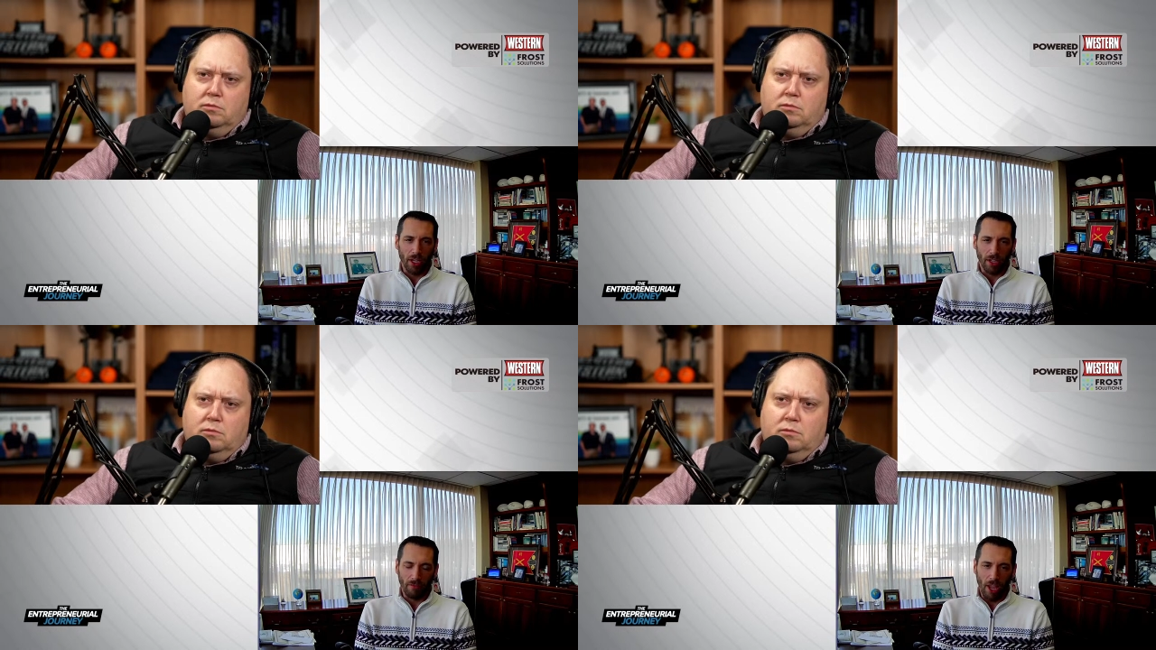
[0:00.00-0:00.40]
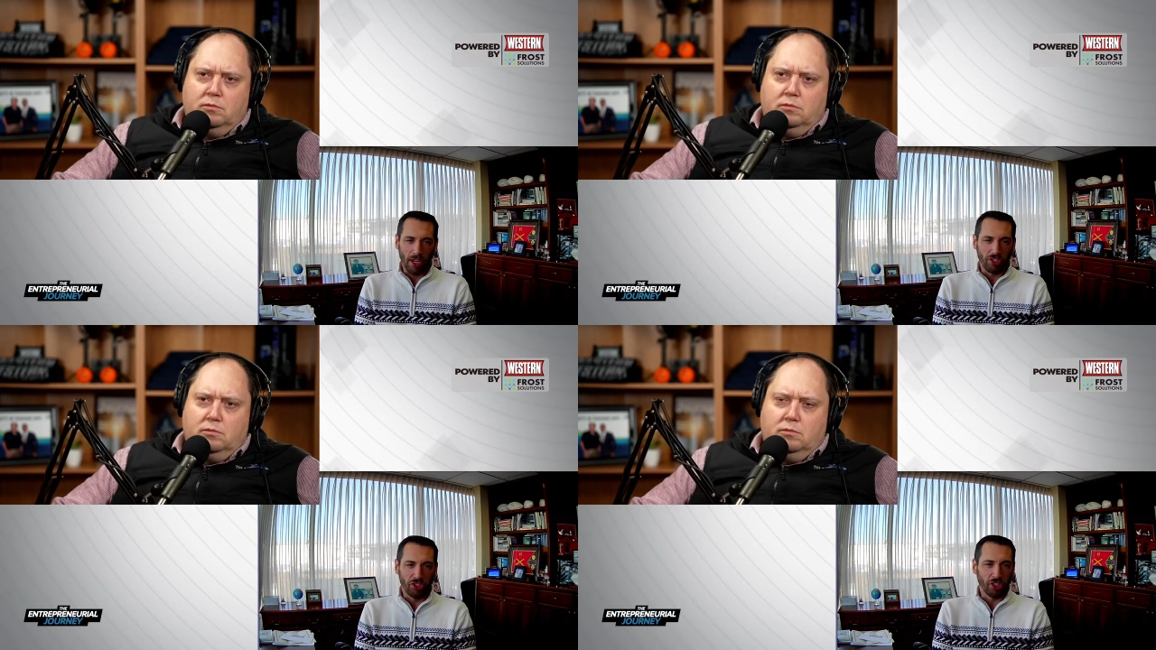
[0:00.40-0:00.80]

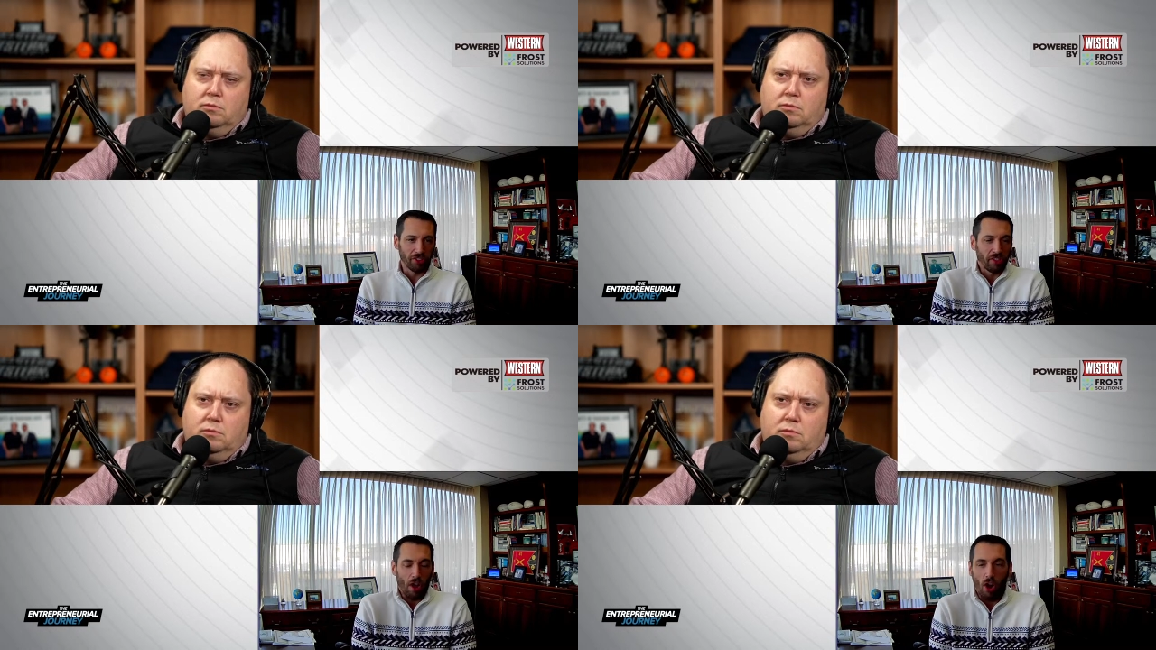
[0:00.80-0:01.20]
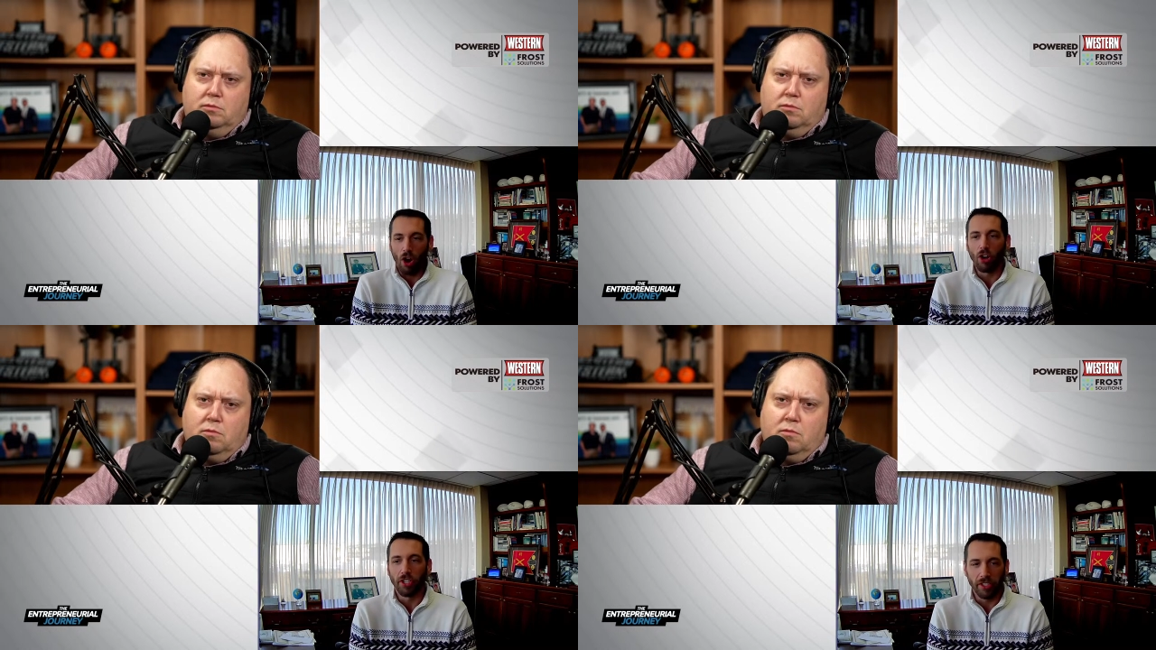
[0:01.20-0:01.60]
Speaker 1: And and just
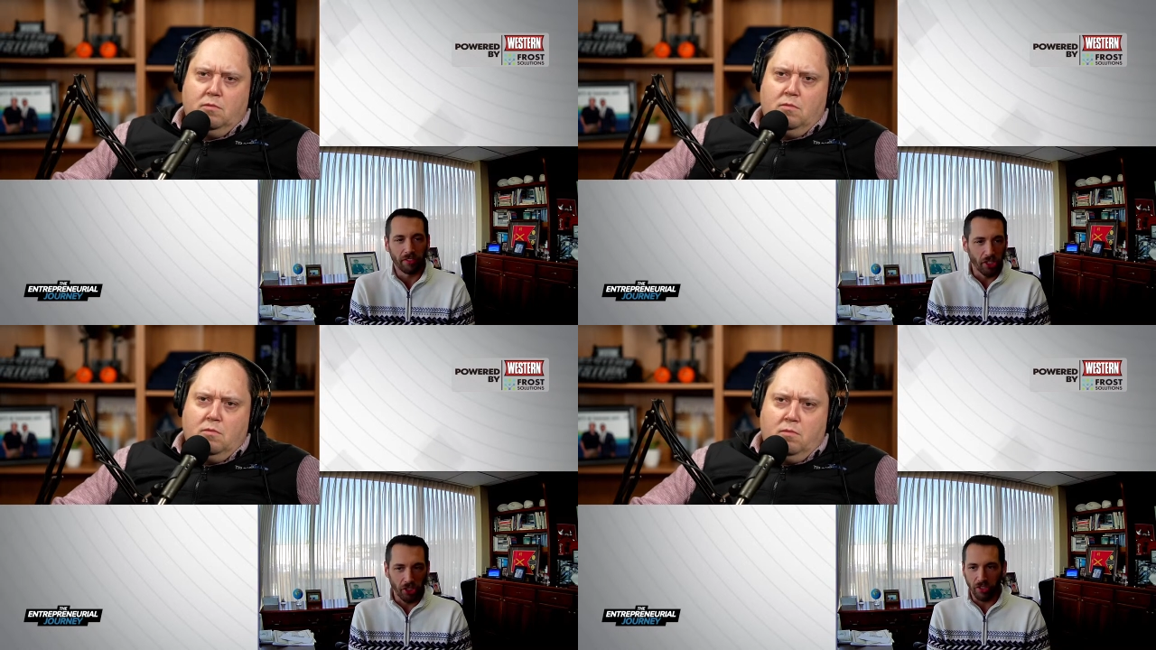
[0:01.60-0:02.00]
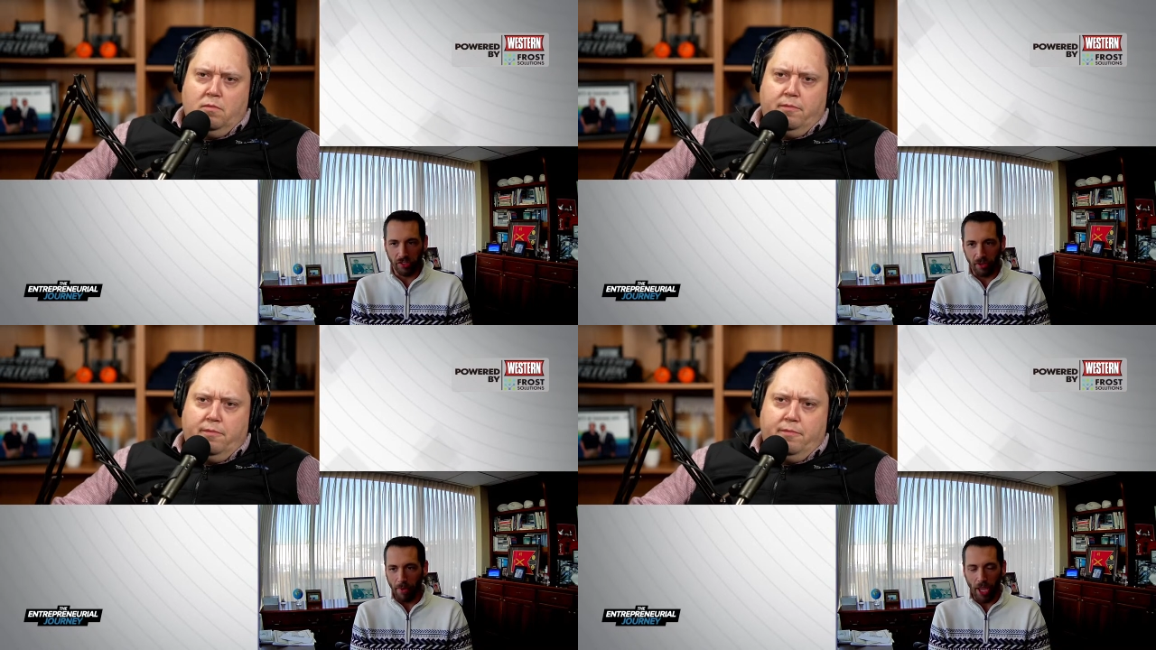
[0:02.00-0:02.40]
hard
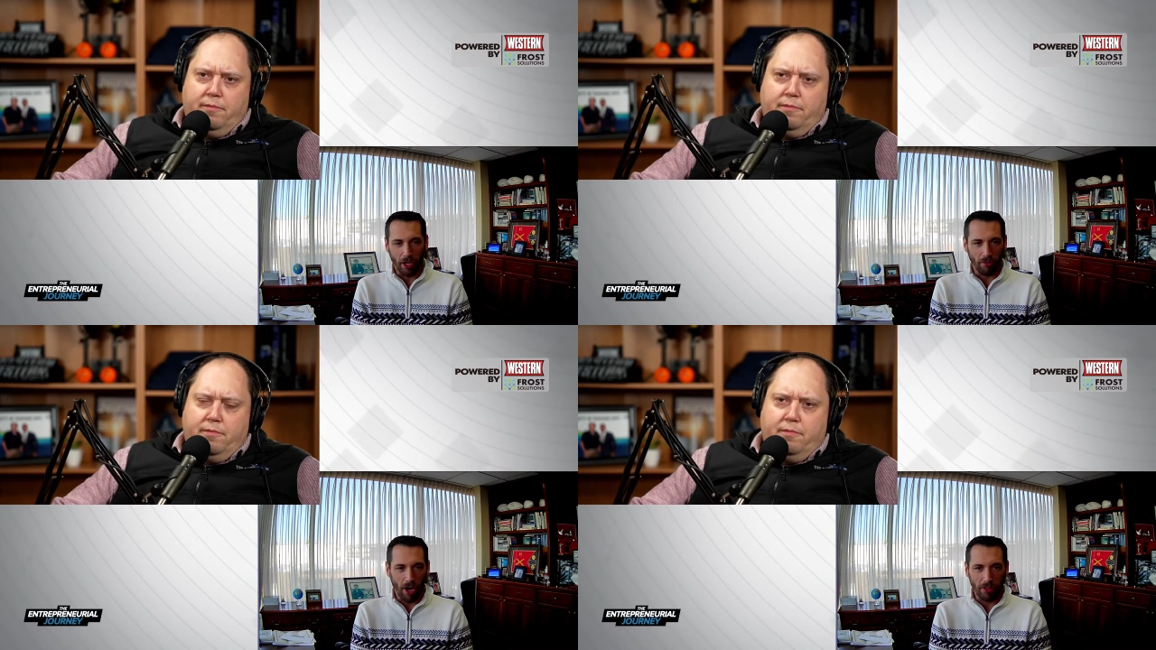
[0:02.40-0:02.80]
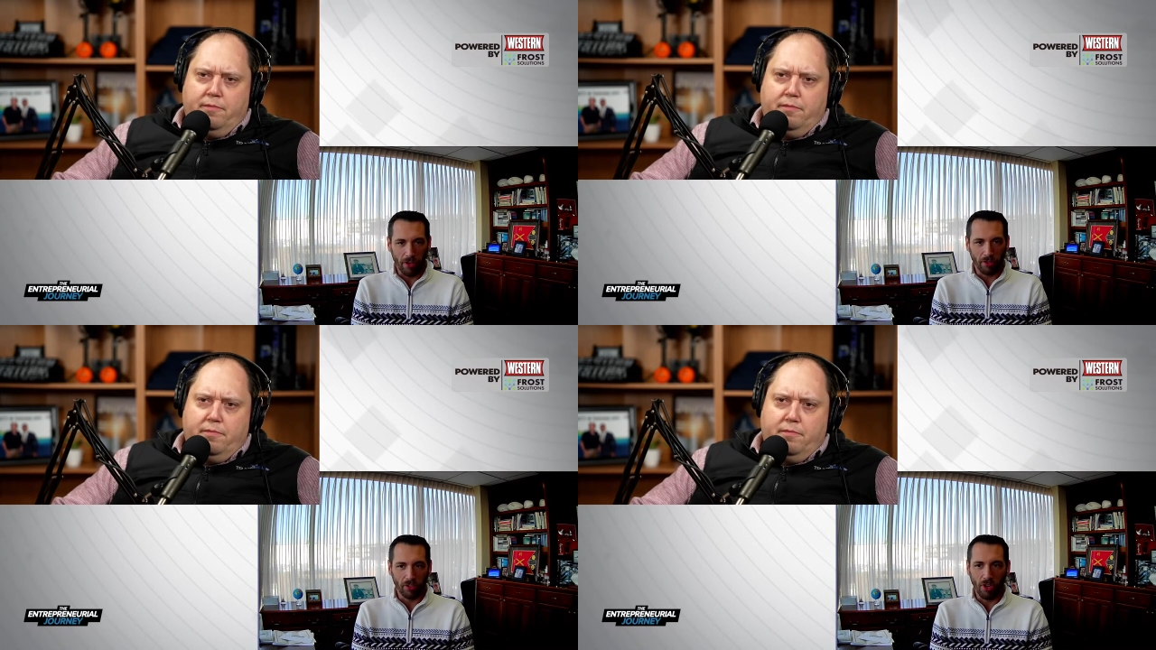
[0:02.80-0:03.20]
decisions to make, right?